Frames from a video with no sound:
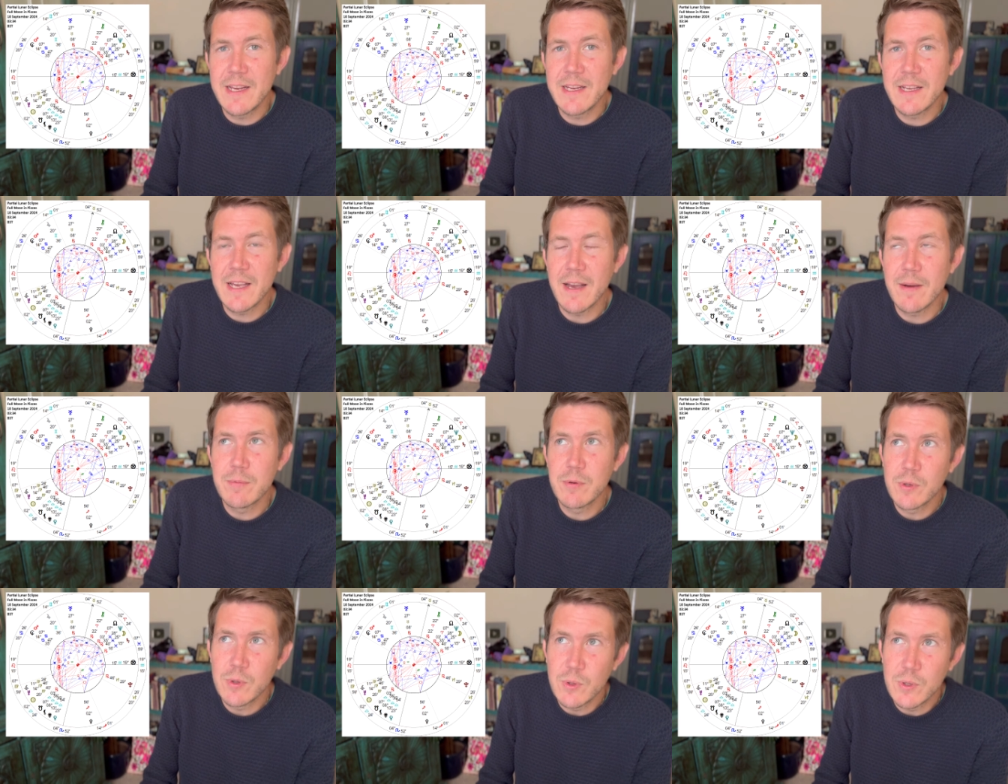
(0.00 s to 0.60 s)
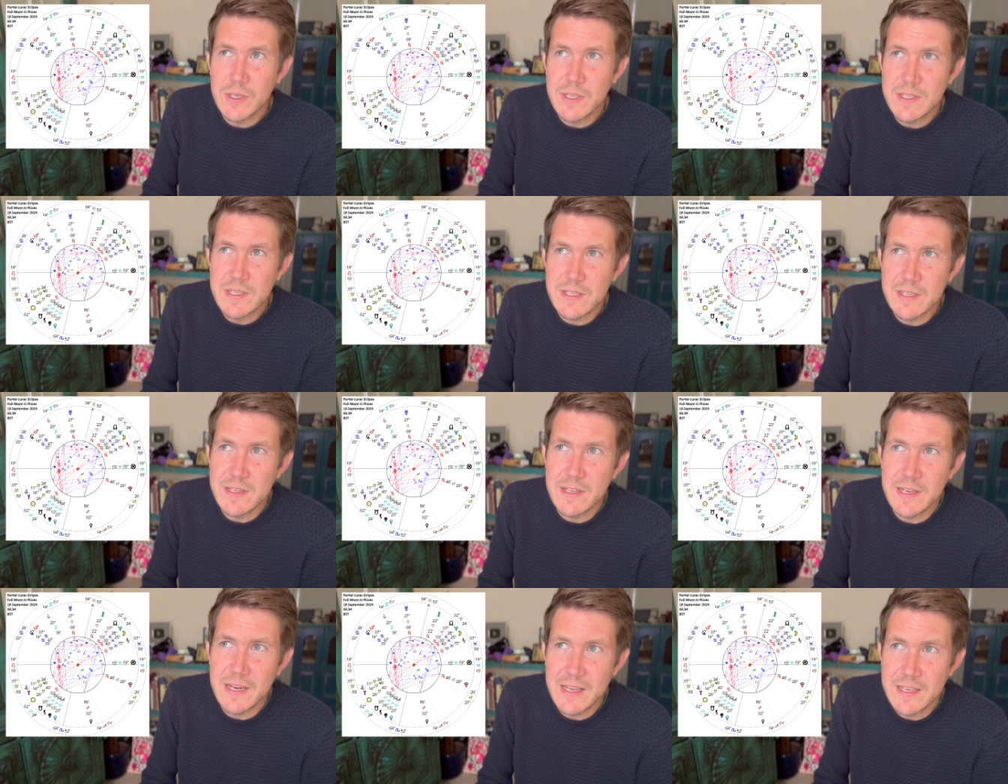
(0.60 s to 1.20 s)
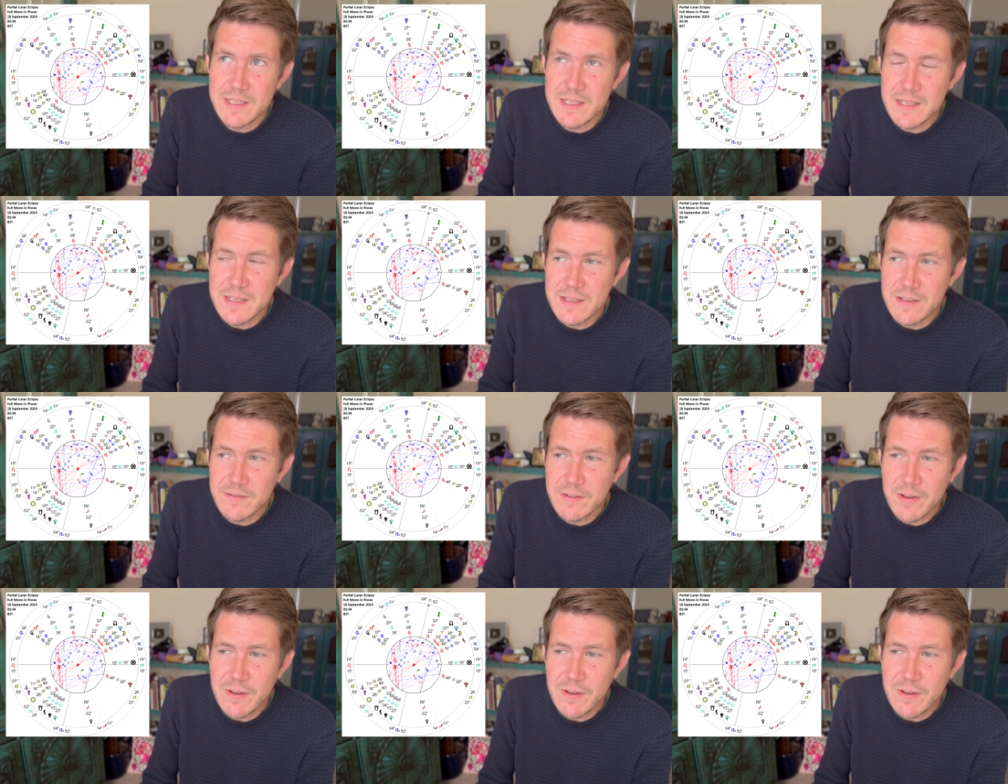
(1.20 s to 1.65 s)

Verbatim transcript: in Capricorn until the 19th of